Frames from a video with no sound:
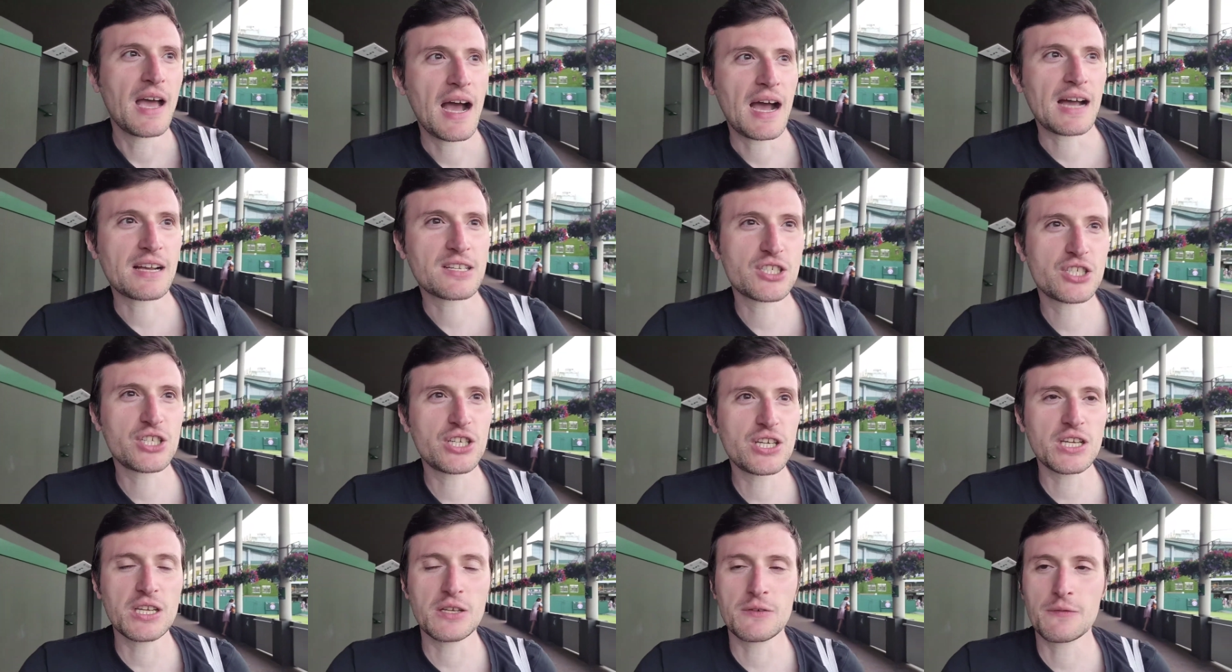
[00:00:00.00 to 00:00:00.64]

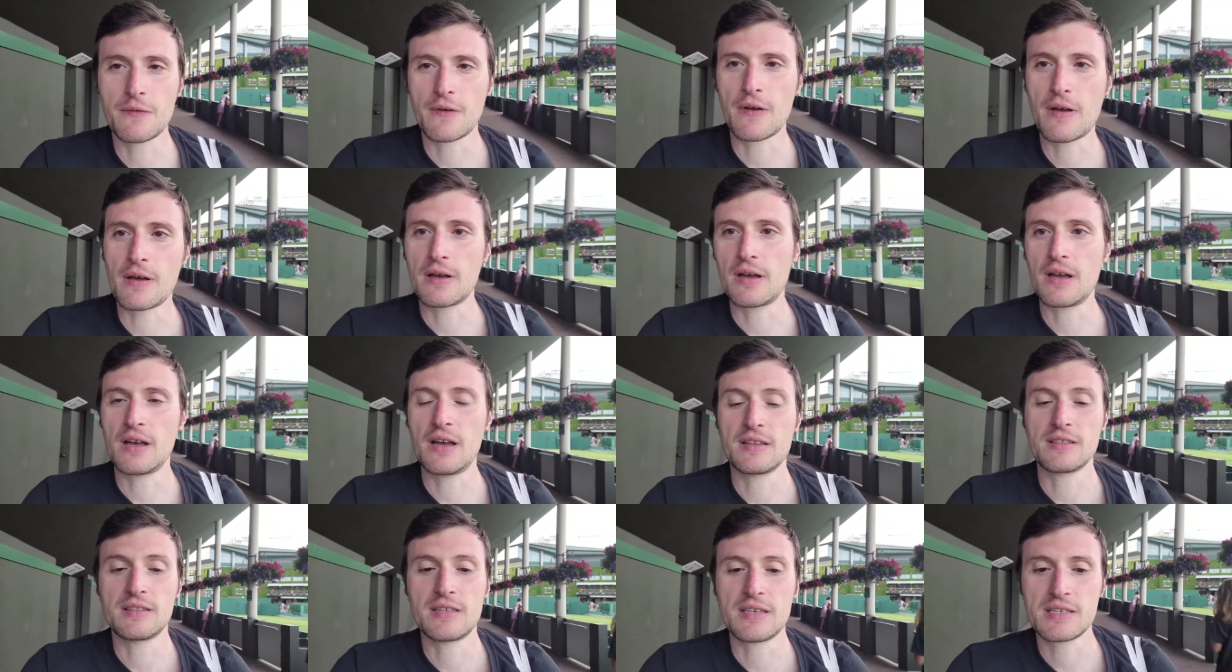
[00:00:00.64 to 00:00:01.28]
achieve
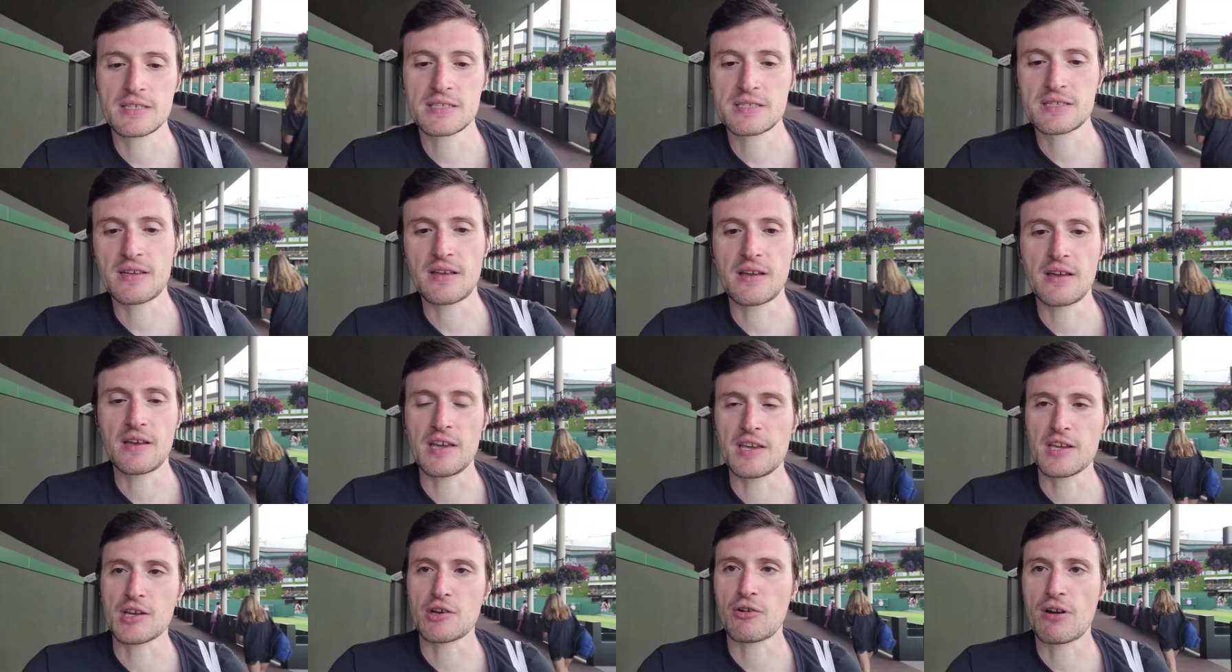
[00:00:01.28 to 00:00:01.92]
uh, these uh,
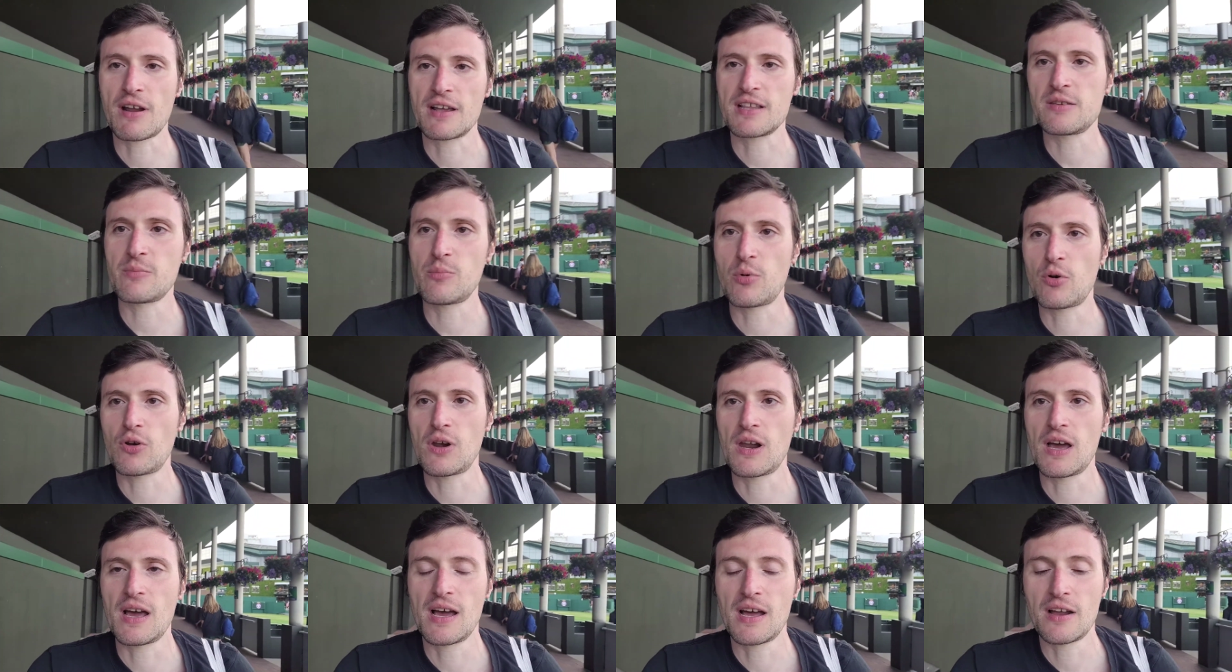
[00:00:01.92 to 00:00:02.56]

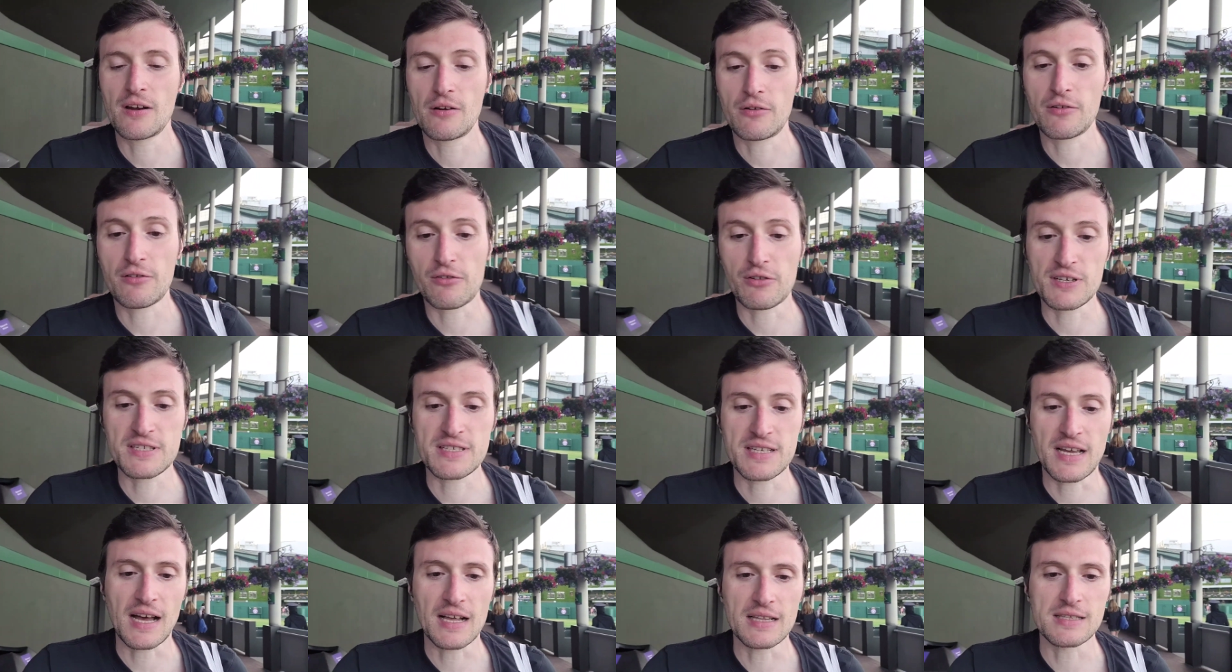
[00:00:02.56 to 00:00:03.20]
incredible uh,
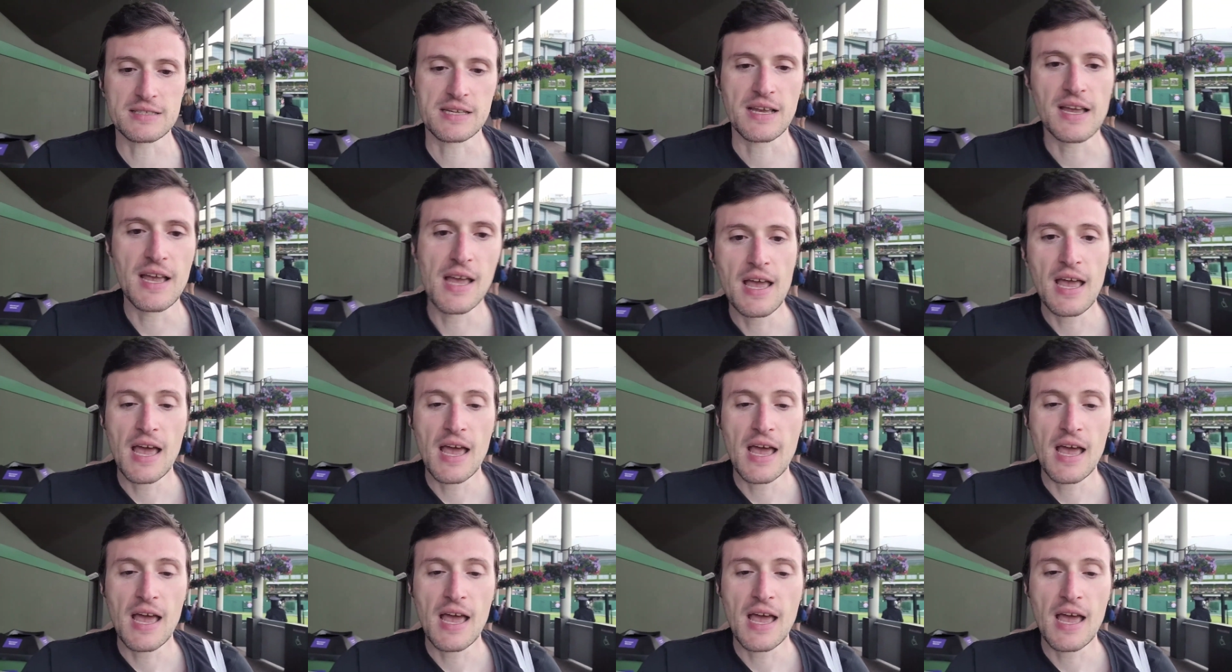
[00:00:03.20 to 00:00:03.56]
results.